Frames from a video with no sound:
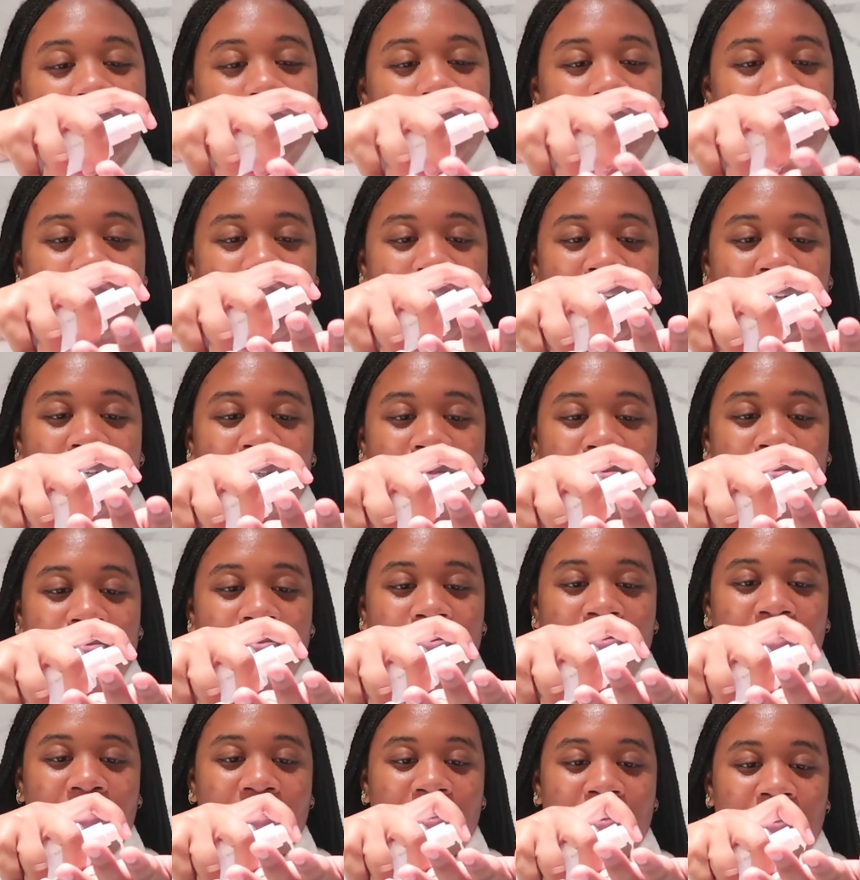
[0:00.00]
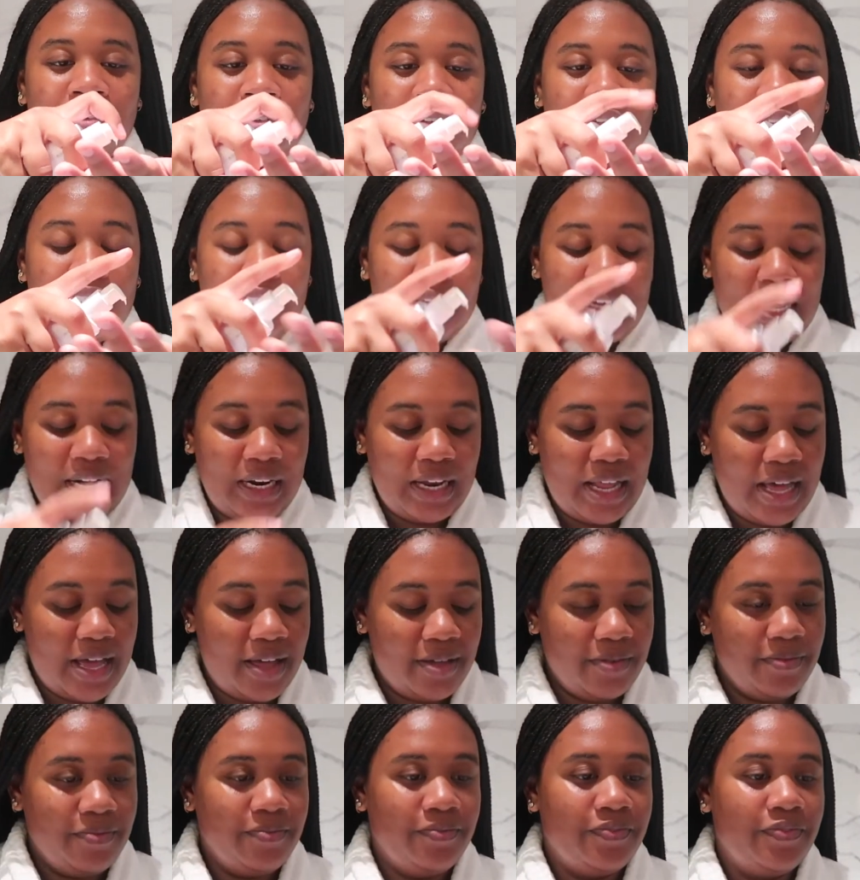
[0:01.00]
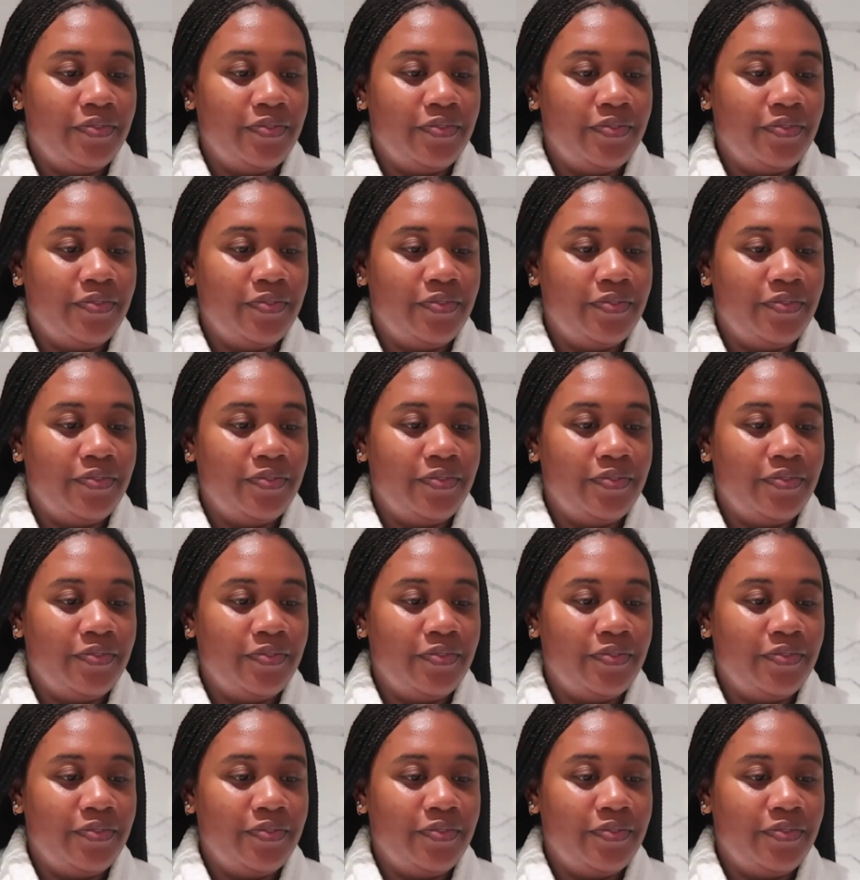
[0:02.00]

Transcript: 1 pump, not a lot.